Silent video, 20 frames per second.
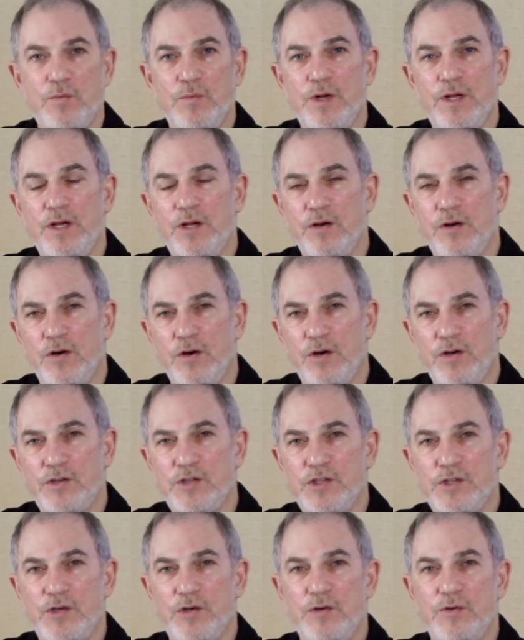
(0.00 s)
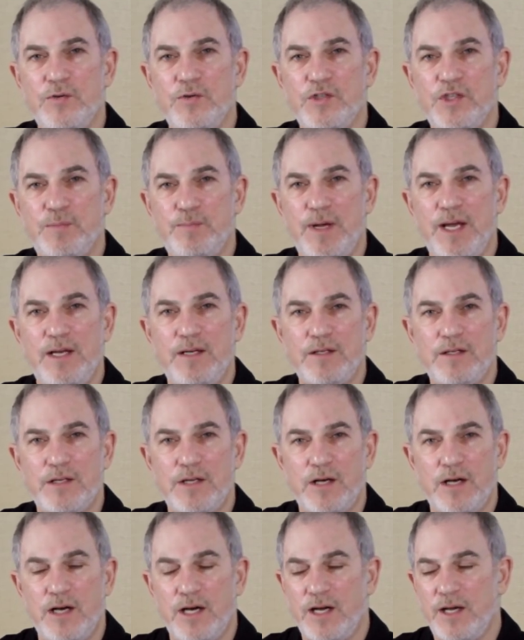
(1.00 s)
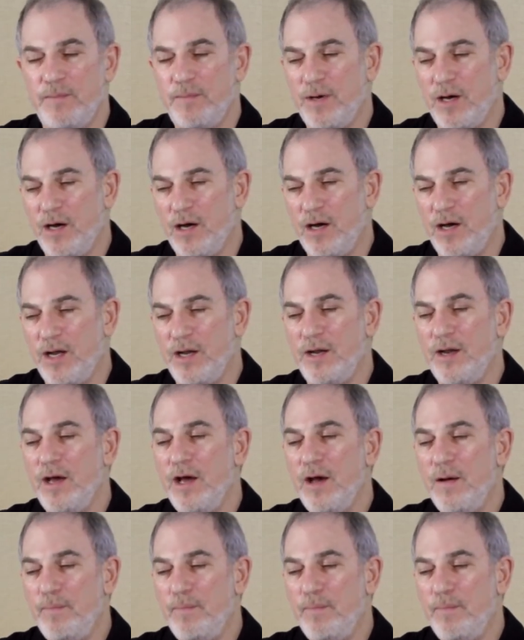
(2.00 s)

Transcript: we also spend time on